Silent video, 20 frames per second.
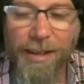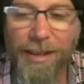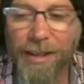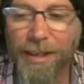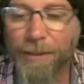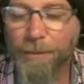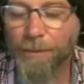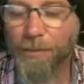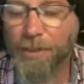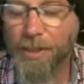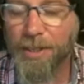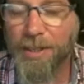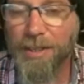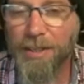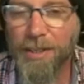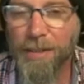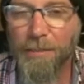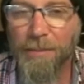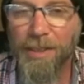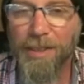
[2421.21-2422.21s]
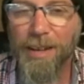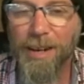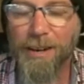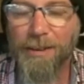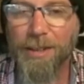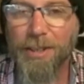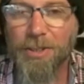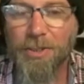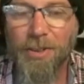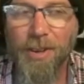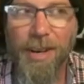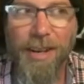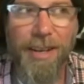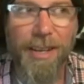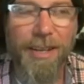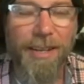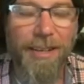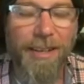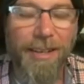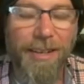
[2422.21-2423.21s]
And this is something that I always try
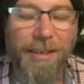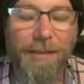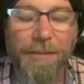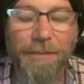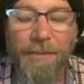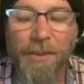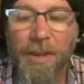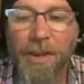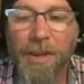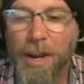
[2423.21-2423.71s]
and um,